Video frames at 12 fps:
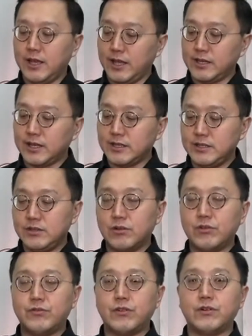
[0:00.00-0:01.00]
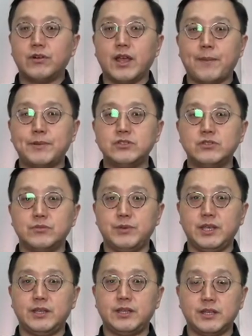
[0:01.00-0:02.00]
and 1904 happens to
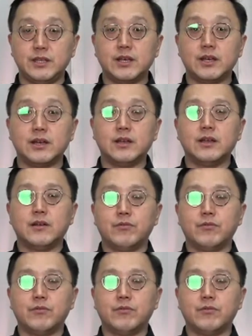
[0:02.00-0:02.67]
be the year